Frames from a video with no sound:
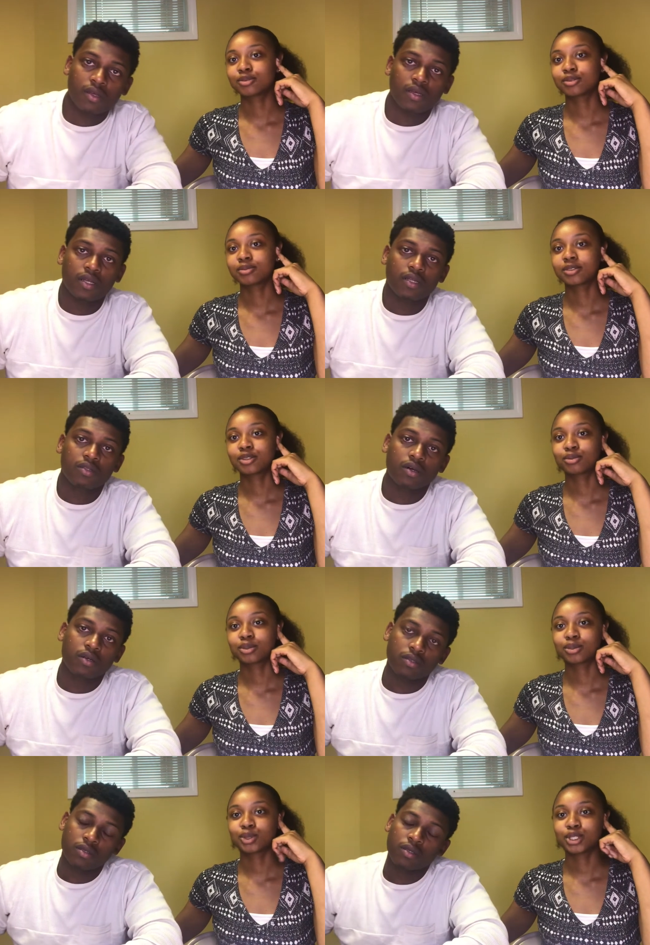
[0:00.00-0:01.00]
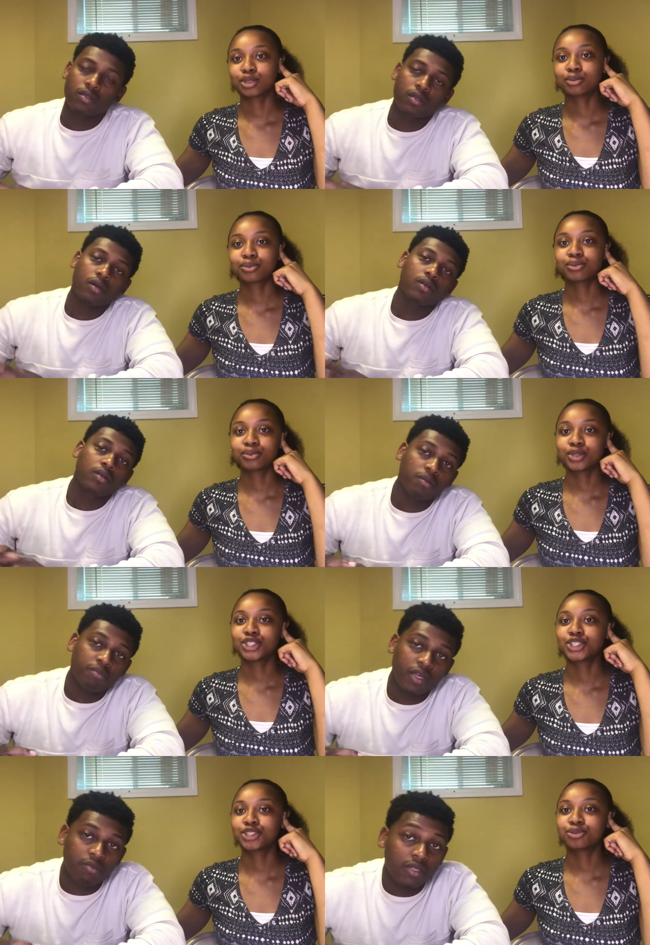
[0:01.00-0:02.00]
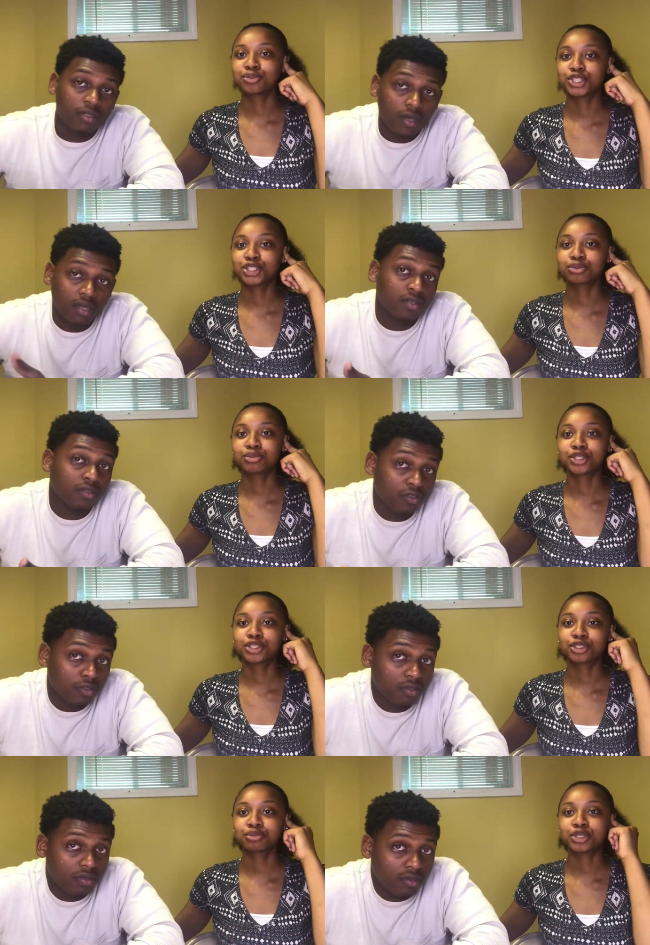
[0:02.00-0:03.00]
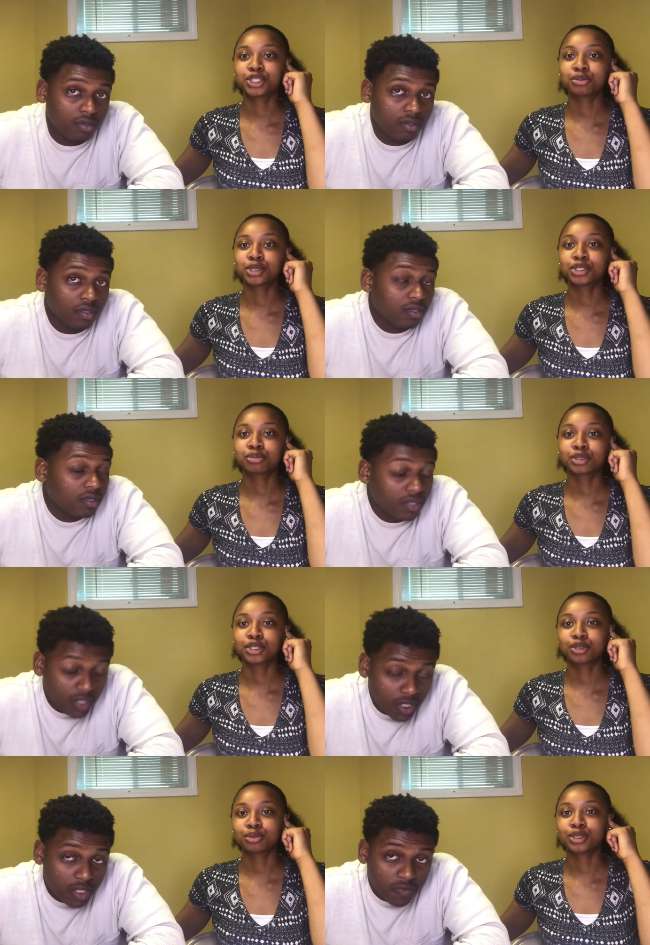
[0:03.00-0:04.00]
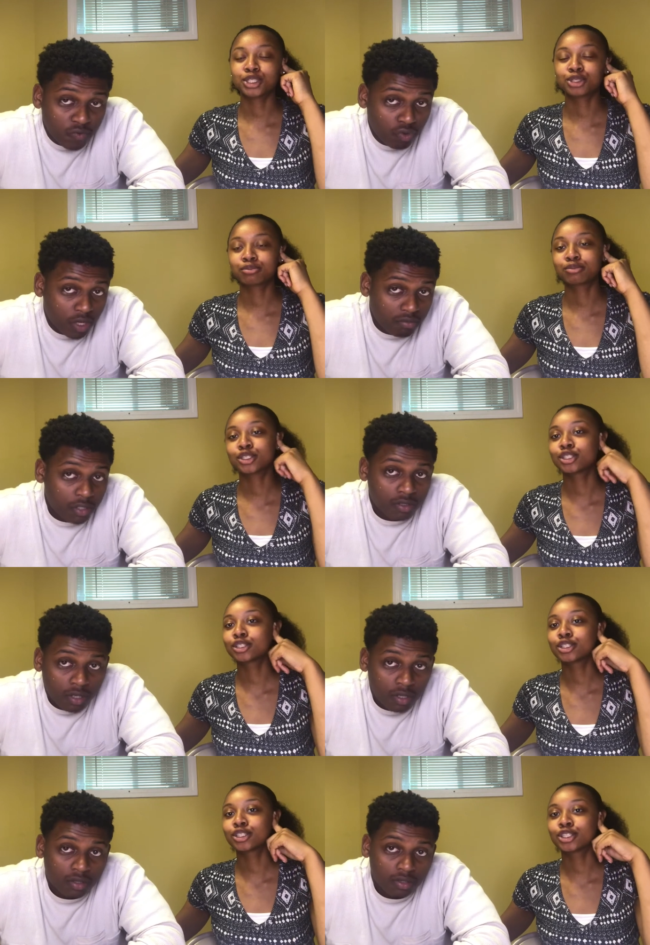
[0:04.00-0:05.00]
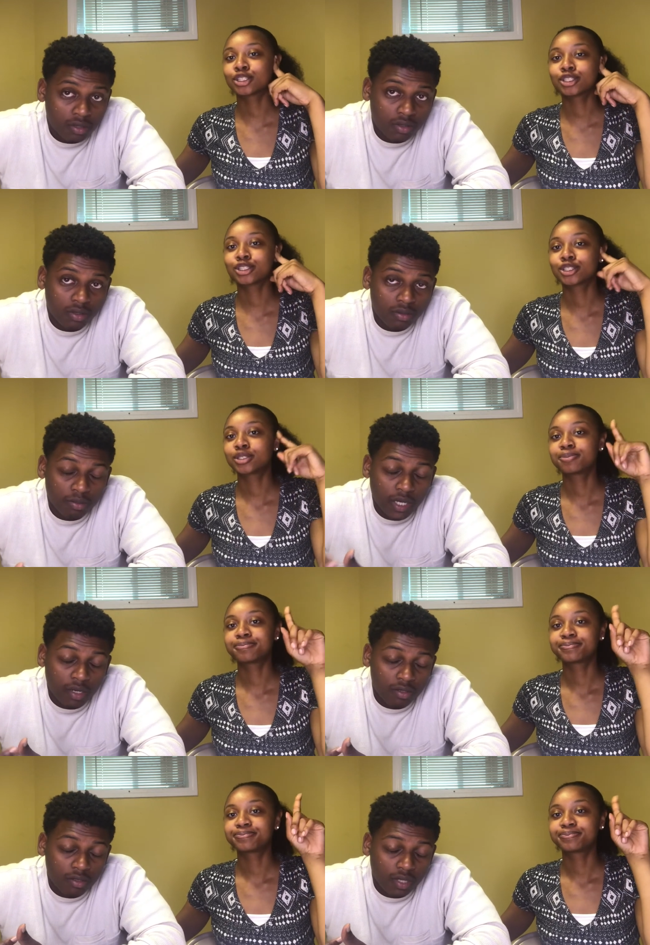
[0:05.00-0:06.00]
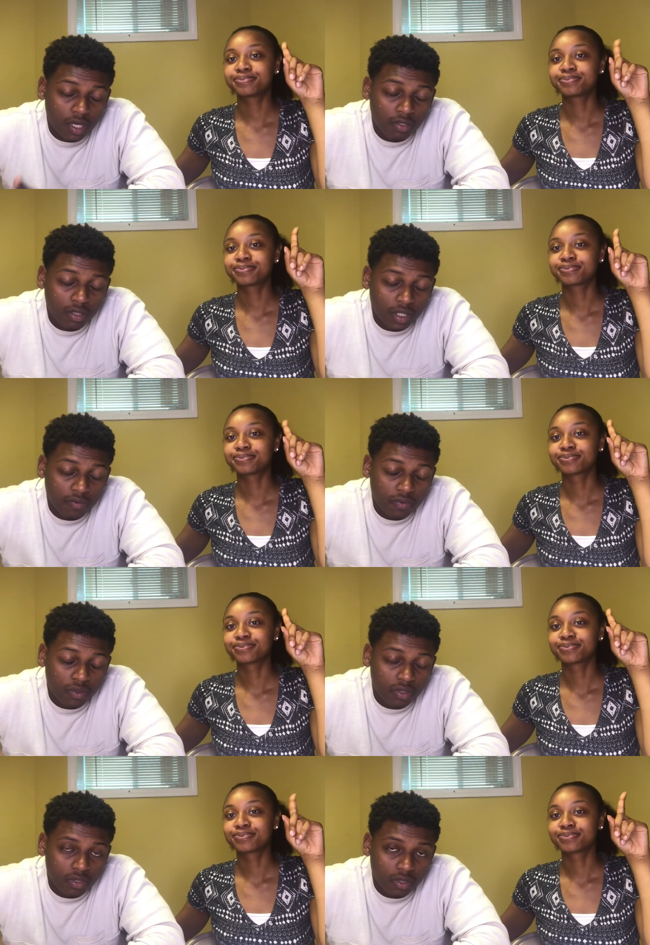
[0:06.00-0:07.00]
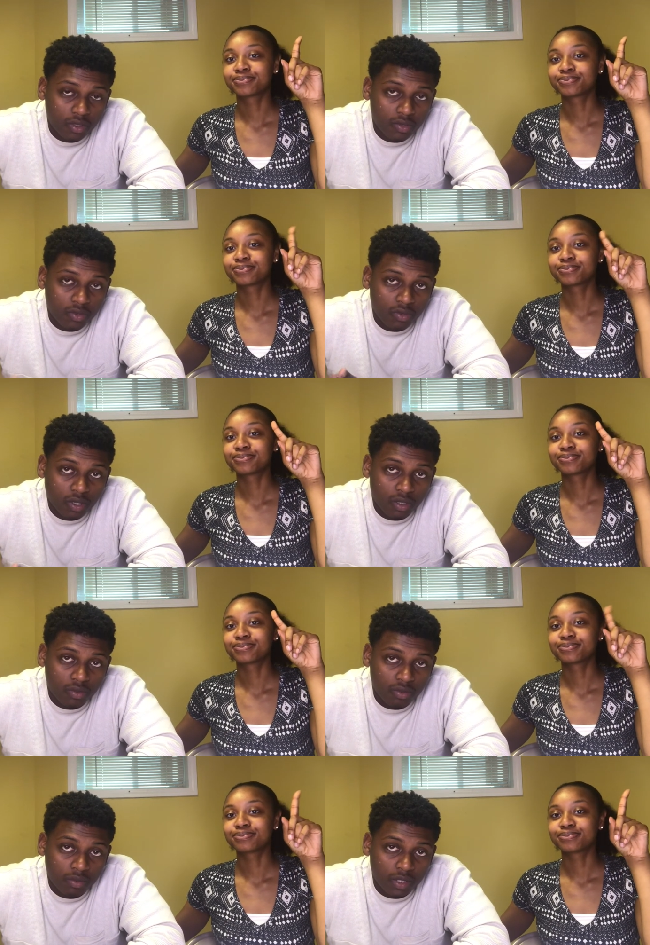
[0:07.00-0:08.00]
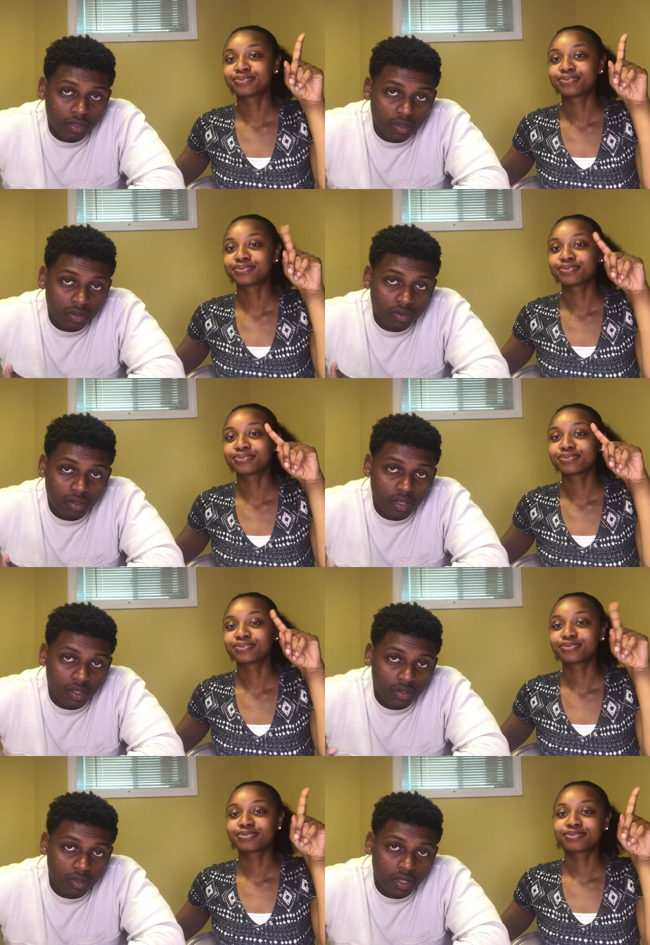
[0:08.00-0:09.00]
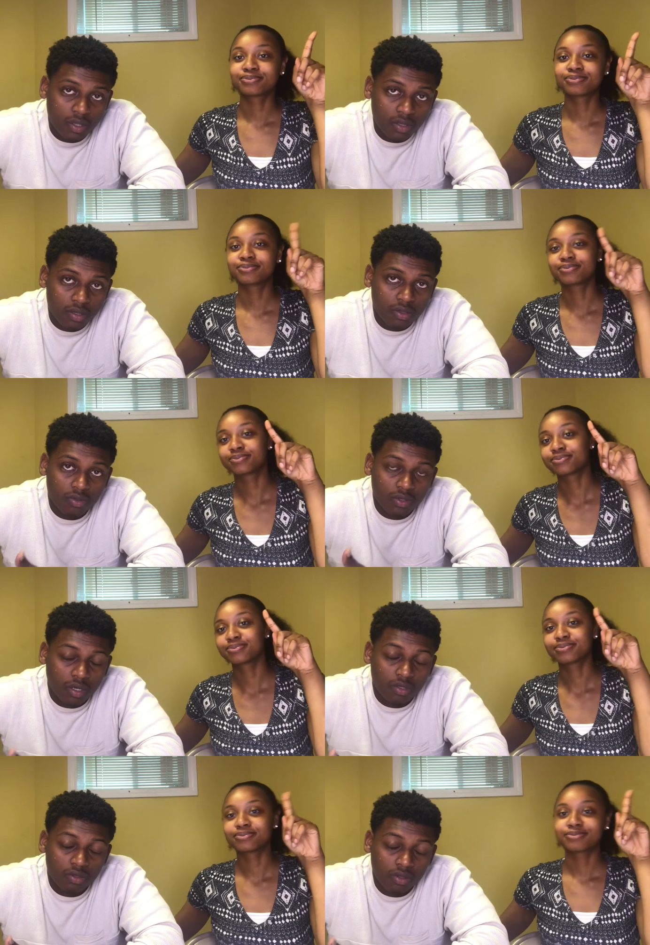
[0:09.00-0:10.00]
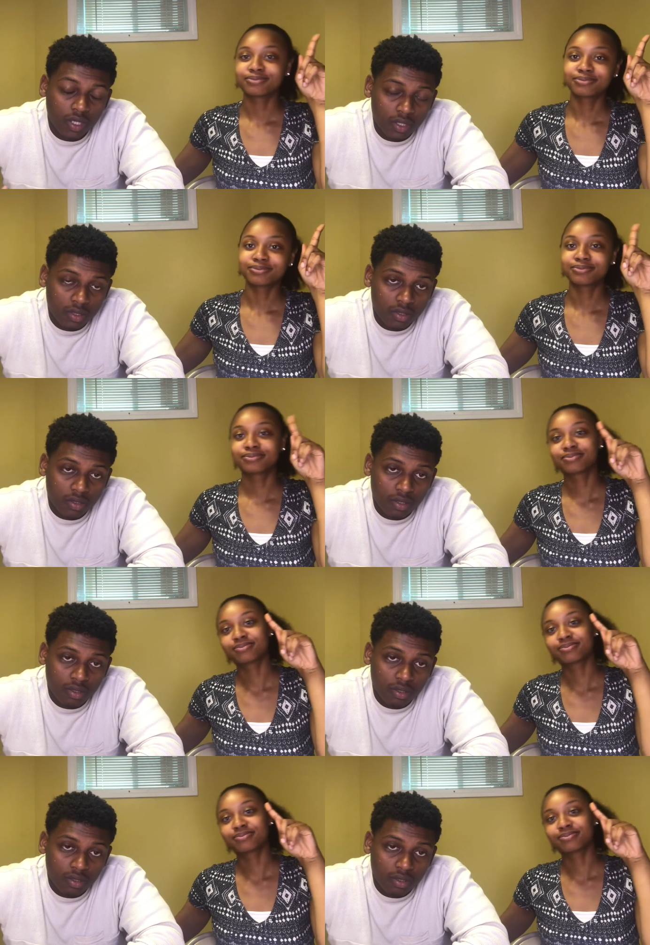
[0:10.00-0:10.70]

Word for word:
Speaker 1: Can I talking and talking and maybe talking to you? If you let me talking to you, but I don't I don't give you a choice, so you talking to me and you talking to her, so you talking to us.